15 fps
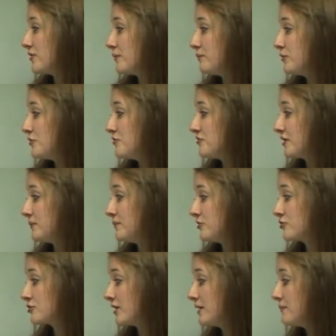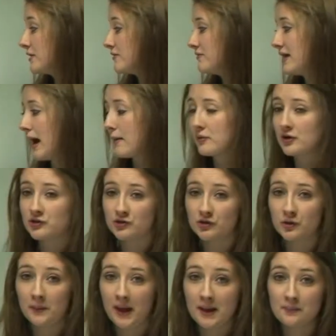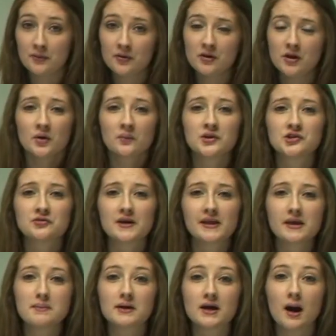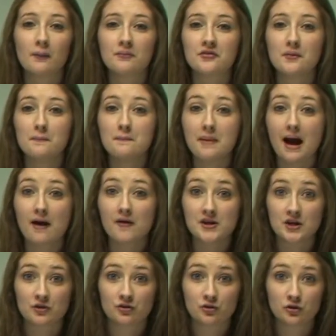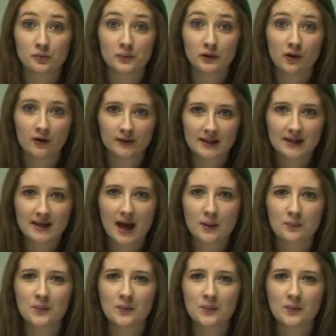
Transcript: abuse and mistreatment of the Aboriginal people, which really becomes a barrier to belonging and